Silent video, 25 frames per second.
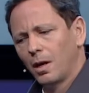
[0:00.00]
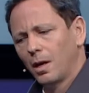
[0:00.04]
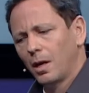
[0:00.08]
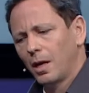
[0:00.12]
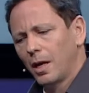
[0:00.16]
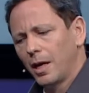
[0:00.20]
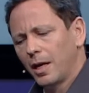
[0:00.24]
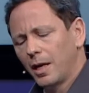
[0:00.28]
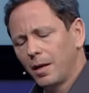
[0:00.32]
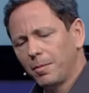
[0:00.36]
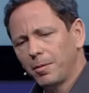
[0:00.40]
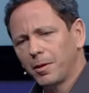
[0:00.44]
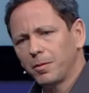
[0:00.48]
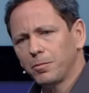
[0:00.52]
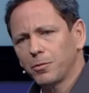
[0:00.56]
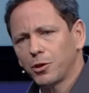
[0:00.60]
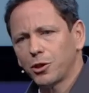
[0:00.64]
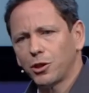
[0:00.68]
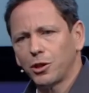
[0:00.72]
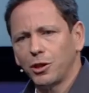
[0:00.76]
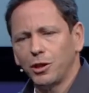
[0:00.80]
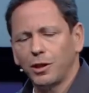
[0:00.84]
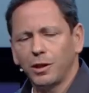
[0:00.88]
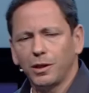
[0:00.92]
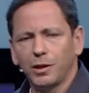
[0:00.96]
Enable
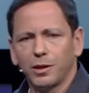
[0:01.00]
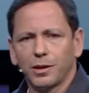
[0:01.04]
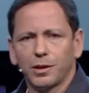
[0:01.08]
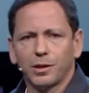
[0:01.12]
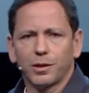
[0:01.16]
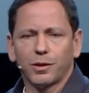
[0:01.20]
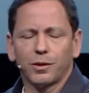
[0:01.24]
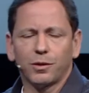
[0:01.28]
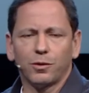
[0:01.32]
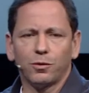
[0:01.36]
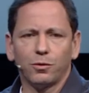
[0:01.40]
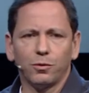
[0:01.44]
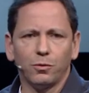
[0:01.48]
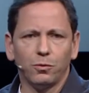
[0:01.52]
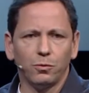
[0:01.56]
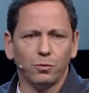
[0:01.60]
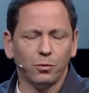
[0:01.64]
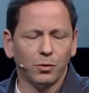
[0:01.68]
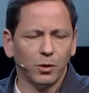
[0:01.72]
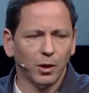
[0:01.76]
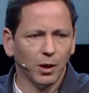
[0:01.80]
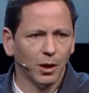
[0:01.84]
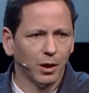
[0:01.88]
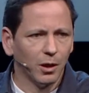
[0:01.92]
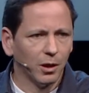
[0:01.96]
machines to
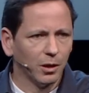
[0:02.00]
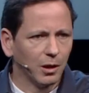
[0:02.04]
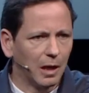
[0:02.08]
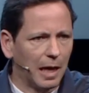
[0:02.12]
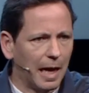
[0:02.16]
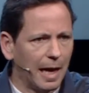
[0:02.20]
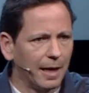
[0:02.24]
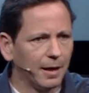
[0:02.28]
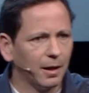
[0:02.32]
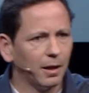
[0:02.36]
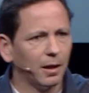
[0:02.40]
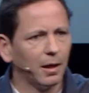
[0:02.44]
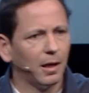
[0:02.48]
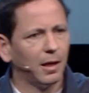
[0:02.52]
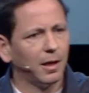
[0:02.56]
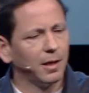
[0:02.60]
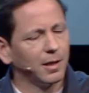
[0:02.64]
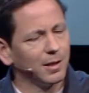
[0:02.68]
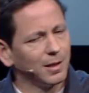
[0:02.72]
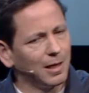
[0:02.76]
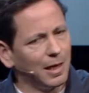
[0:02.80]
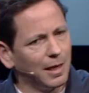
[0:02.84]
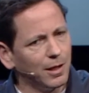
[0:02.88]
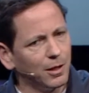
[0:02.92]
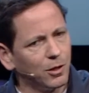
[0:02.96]
analyze
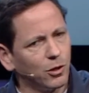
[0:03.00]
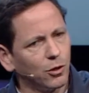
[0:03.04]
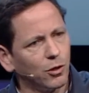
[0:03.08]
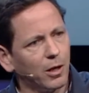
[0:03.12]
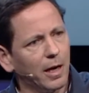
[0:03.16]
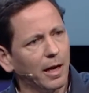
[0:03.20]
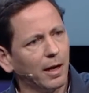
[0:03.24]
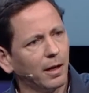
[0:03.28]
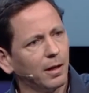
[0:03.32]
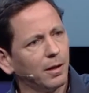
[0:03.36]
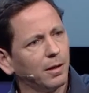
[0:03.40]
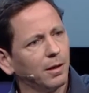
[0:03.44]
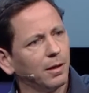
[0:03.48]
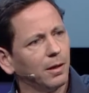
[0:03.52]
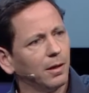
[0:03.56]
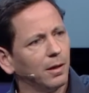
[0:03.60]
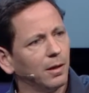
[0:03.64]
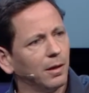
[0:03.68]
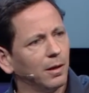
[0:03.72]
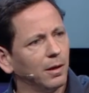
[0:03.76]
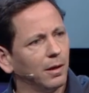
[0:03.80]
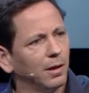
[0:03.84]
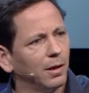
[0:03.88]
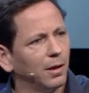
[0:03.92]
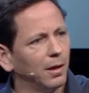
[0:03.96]
and track
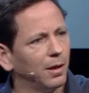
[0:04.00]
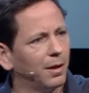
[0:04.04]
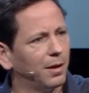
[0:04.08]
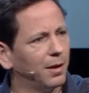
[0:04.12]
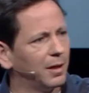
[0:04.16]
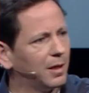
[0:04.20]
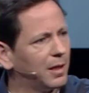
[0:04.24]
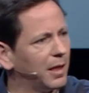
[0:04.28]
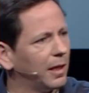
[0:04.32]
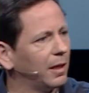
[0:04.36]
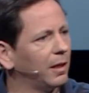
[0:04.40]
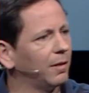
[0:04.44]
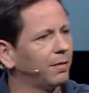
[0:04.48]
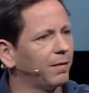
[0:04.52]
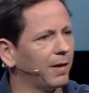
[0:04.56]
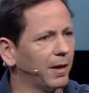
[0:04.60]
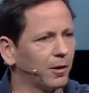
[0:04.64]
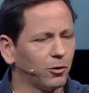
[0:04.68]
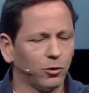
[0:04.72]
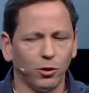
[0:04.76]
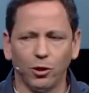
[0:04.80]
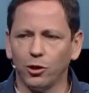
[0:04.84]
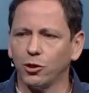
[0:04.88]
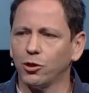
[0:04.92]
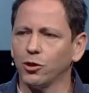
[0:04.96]
the daily
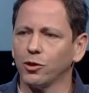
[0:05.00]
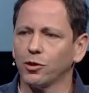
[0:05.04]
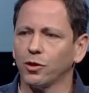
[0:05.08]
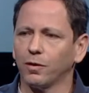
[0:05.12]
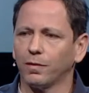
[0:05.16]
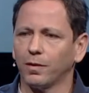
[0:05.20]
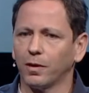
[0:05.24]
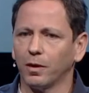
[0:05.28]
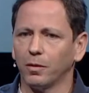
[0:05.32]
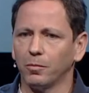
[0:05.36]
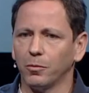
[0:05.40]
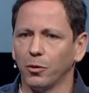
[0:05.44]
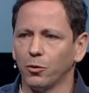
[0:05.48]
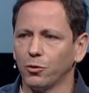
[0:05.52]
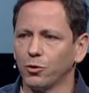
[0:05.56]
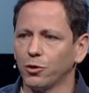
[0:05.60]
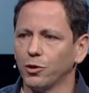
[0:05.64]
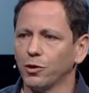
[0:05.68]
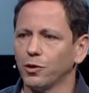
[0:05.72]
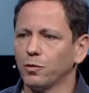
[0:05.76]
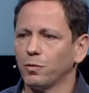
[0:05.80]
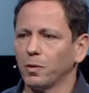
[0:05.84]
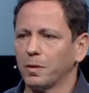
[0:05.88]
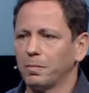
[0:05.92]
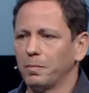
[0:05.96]
fluctuations of our
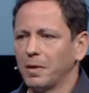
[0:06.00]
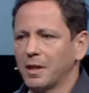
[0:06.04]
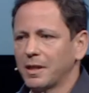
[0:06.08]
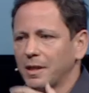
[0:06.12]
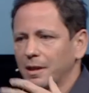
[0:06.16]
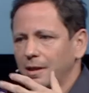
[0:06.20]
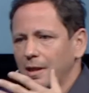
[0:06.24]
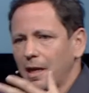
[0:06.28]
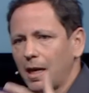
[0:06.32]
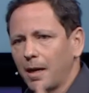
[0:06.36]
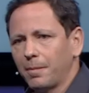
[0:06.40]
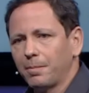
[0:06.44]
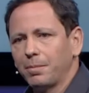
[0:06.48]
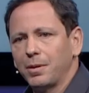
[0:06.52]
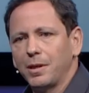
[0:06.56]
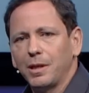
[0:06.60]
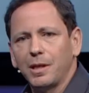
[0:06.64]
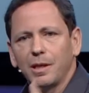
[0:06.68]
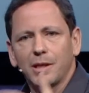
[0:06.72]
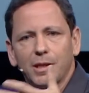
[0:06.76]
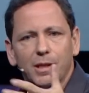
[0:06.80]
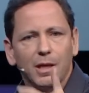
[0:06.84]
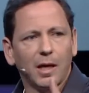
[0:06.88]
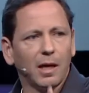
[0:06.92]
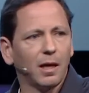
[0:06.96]
emotions, what makes us happy,
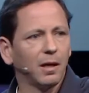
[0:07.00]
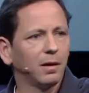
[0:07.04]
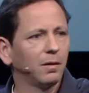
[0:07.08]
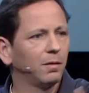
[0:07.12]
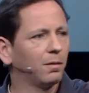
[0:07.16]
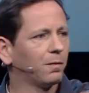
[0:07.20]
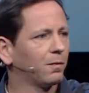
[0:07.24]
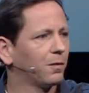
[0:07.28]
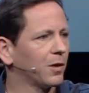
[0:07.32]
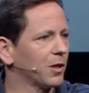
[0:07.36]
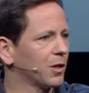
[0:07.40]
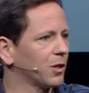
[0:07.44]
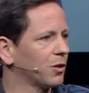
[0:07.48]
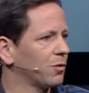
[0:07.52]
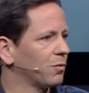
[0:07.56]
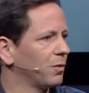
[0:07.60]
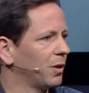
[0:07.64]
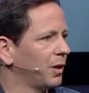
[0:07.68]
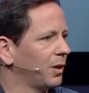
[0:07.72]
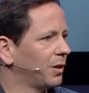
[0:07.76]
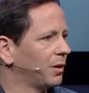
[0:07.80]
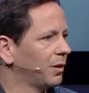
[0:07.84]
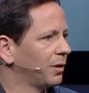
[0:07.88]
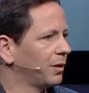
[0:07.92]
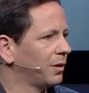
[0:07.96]
sad,
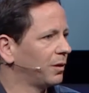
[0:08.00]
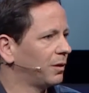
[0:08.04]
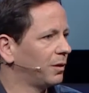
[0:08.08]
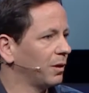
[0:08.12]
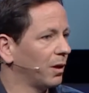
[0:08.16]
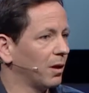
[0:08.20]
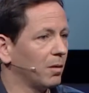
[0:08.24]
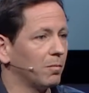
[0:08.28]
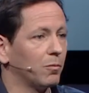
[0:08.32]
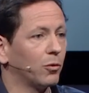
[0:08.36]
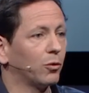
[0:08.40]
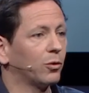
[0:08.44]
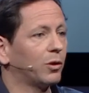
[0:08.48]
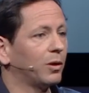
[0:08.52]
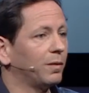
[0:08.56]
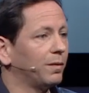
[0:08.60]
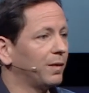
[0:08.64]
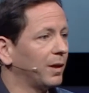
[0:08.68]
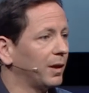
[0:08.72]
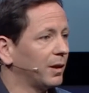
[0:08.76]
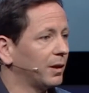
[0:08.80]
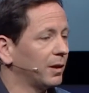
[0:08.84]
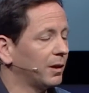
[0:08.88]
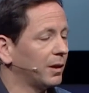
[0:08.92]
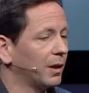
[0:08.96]
frustrated,
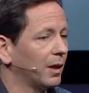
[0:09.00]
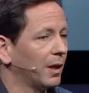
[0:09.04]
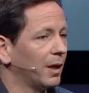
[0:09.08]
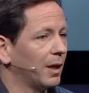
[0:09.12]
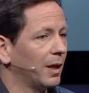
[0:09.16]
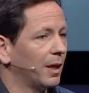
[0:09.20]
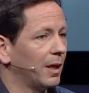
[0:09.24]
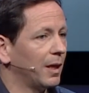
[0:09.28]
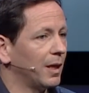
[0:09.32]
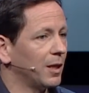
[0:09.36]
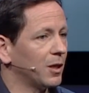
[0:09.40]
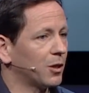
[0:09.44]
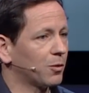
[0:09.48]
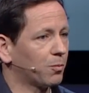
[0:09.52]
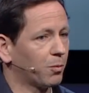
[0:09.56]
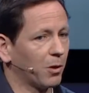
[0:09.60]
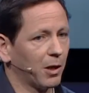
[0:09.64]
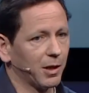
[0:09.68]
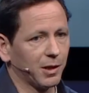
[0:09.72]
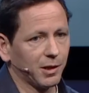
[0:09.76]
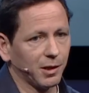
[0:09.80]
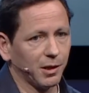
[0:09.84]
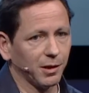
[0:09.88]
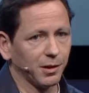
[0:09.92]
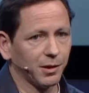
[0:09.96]
motivated, is
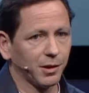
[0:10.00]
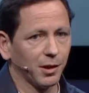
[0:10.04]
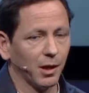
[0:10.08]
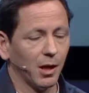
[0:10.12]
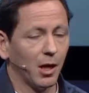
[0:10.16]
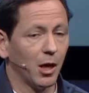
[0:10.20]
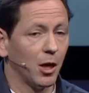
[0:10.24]
priceless.